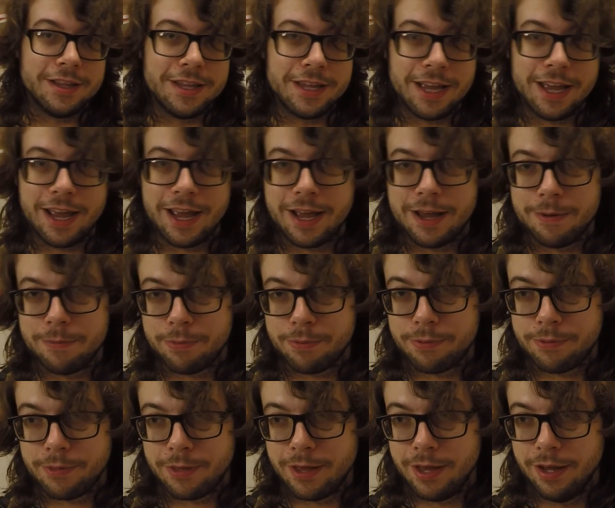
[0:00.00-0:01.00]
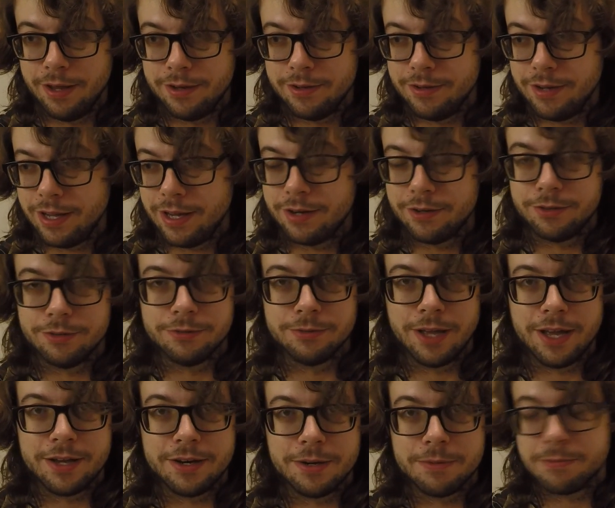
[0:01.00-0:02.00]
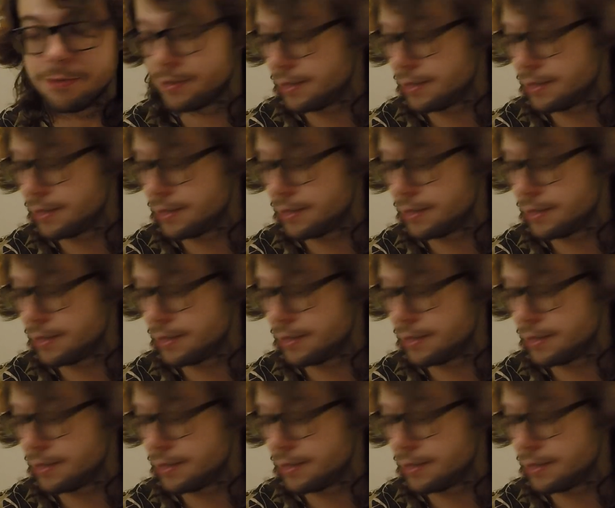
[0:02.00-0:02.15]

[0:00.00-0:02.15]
the amp, then it'll end up